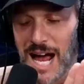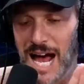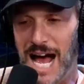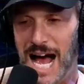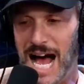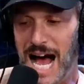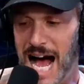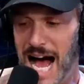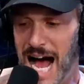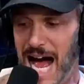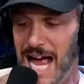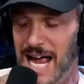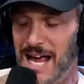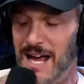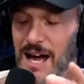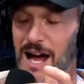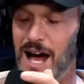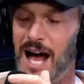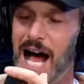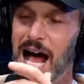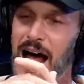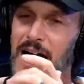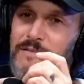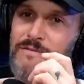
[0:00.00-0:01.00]
I've
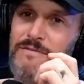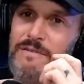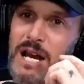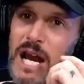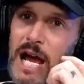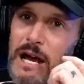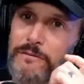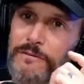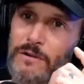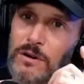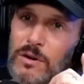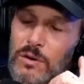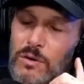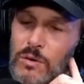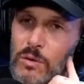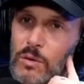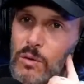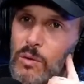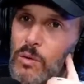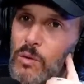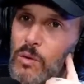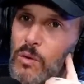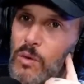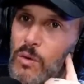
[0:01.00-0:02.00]
never
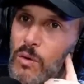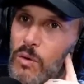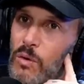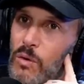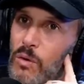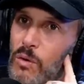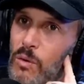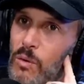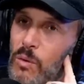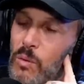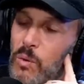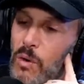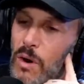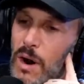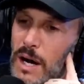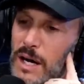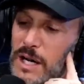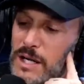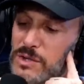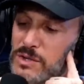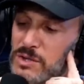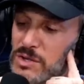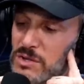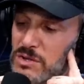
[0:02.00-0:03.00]

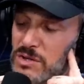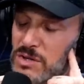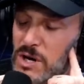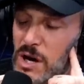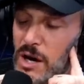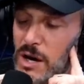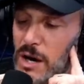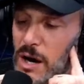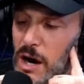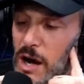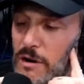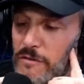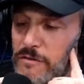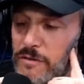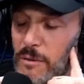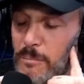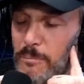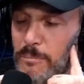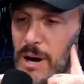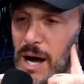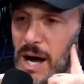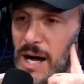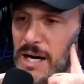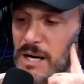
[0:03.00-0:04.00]
wanted to cut off a
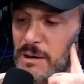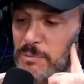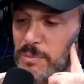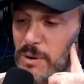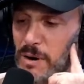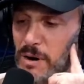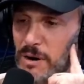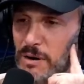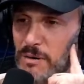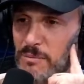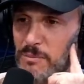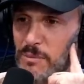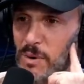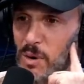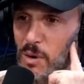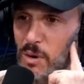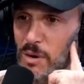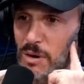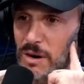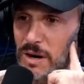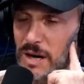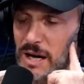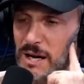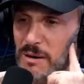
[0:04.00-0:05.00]
body part
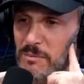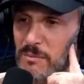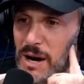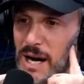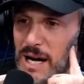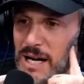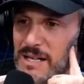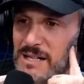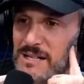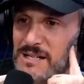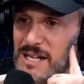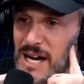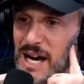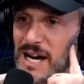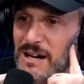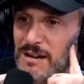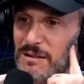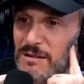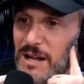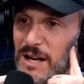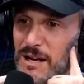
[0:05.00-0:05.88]
more in my entire life.